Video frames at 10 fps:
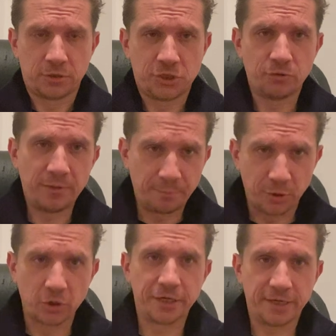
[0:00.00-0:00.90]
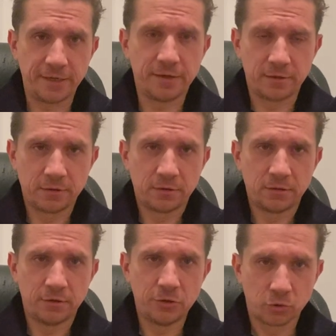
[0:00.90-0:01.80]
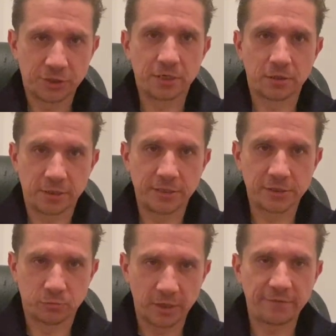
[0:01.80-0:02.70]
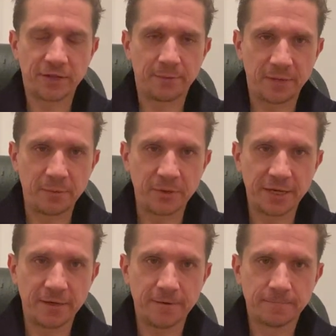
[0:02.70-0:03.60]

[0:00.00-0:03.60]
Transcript: to embody your darkness, whatever that may be,